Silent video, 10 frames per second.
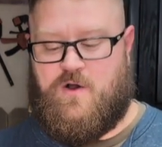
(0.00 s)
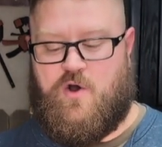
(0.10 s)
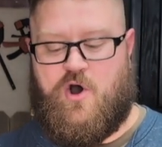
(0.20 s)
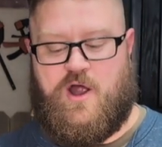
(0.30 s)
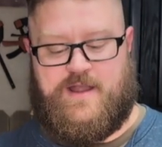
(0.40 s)

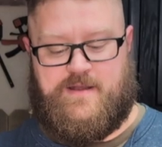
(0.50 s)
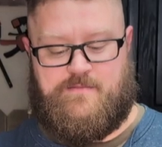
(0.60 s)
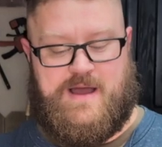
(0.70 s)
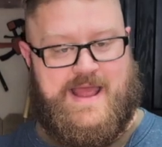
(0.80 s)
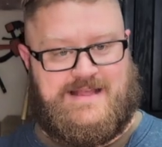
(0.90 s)
on
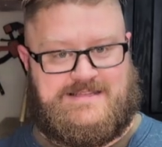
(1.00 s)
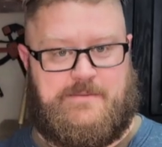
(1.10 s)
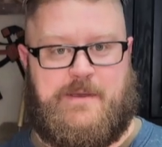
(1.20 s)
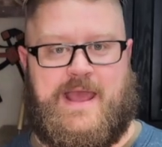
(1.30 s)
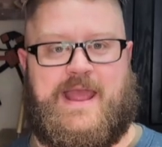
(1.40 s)
my
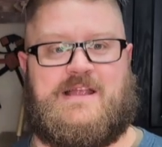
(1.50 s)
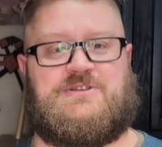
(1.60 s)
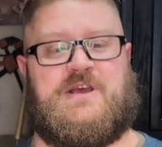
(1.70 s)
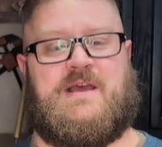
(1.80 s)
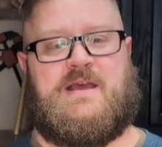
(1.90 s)
Etsy
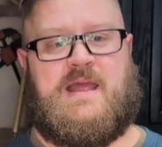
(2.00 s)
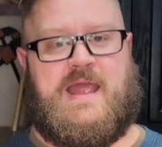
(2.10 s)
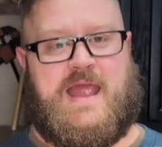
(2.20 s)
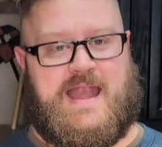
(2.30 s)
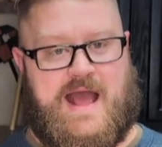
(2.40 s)
page,
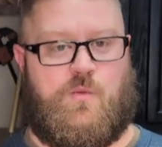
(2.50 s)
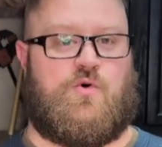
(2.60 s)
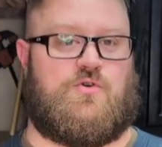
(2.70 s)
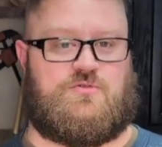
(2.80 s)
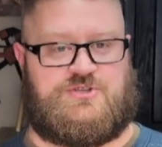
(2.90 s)
and I
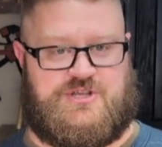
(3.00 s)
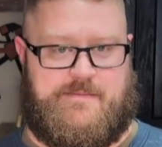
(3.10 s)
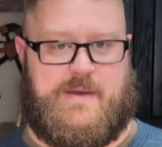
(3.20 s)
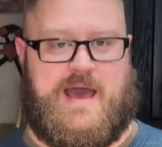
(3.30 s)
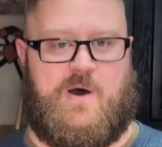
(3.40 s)
will
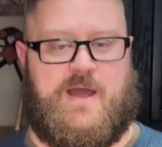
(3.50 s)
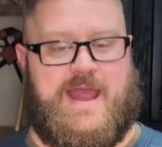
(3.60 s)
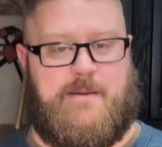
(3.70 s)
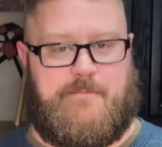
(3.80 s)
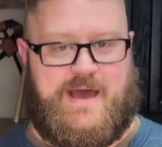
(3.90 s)
ship out
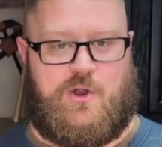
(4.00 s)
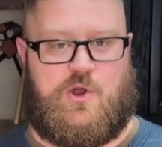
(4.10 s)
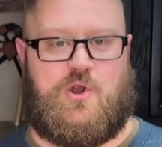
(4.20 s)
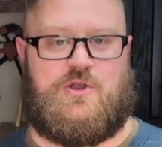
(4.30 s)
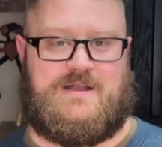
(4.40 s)
a
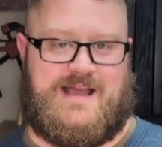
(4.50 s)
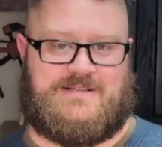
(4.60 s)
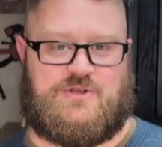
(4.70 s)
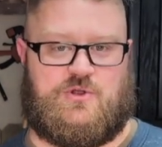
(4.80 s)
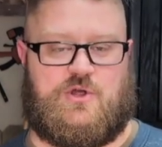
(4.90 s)
better,
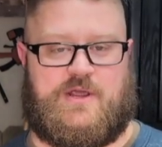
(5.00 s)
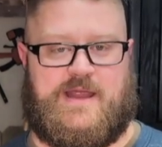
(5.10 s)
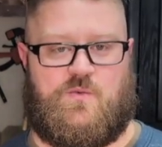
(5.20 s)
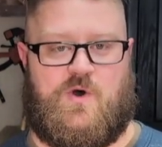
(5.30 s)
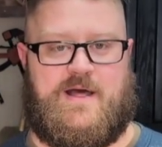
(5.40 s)
nicer
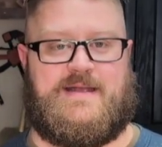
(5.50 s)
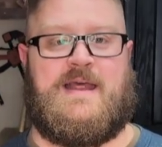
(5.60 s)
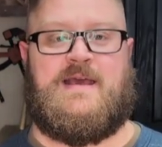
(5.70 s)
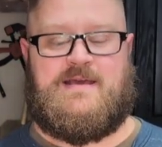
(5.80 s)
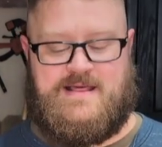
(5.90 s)
looking one
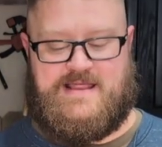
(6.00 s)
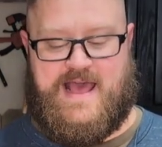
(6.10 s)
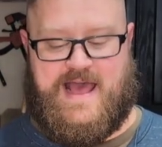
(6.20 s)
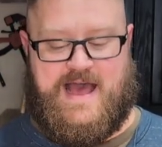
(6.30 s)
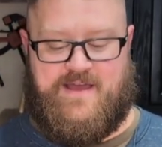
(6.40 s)

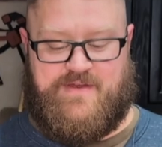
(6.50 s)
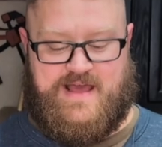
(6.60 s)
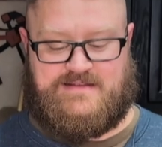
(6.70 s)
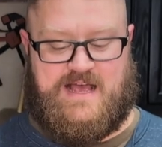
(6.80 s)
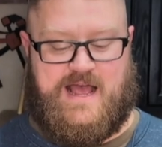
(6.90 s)
that I've
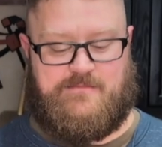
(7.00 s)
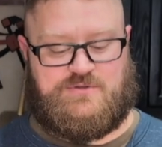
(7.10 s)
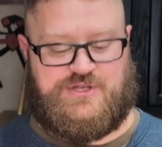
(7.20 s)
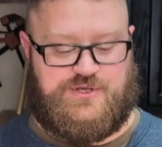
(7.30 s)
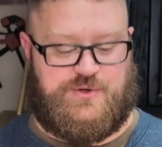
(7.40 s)
had time
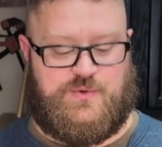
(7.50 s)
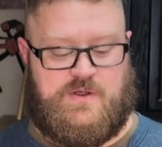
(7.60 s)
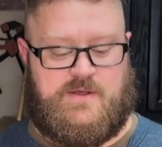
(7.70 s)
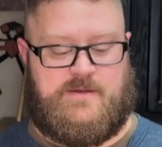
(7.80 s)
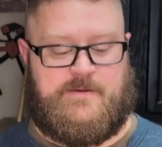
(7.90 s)
to
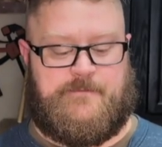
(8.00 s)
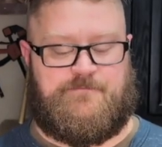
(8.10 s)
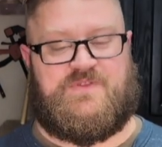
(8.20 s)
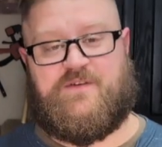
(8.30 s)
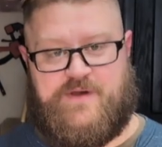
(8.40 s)

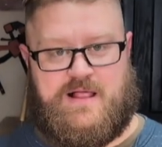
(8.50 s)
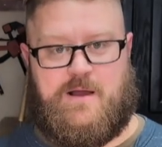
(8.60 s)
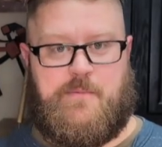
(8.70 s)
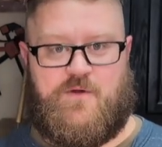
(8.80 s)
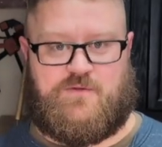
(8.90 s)

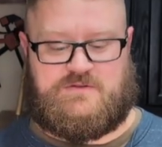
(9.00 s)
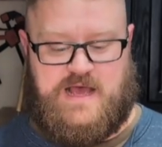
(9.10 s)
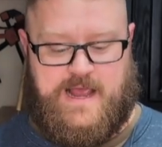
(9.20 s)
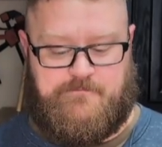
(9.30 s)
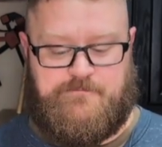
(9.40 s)
develop over
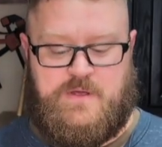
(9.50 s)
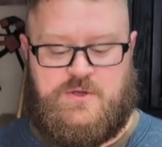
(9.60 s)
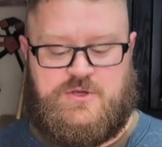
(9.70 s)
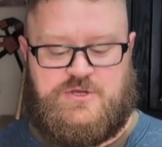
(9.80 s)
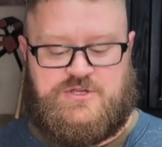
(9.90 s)
time.
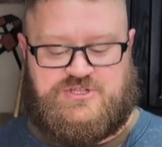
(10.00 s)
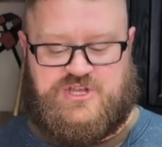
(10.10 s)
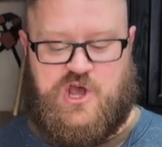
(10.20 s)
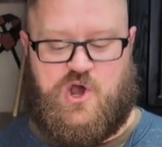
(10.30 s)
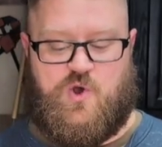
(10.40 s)

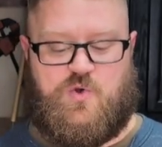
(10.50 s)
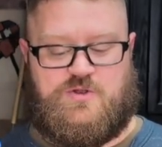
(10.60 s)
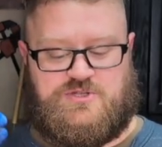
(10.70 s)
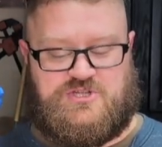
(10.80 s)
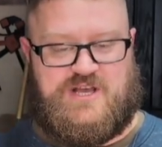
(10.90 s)
So
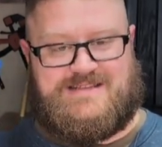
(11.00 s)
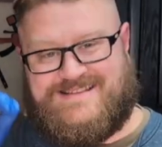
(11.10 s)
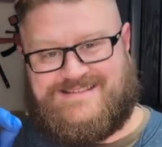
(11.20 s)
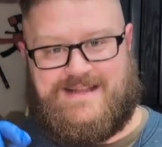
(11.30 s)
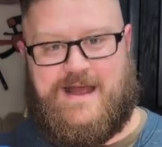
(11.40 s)
just
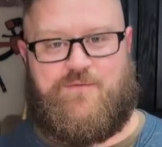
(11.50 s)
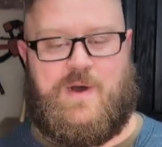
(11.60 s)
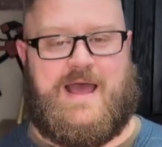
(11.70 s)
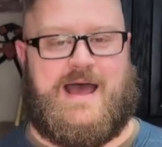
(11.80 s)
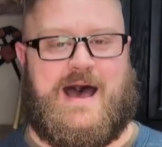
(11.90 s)
as an
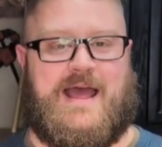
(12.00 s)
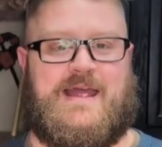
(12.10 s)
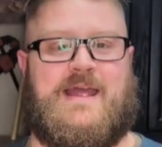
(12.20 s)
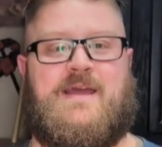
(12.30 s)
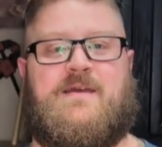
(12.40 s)
FYI,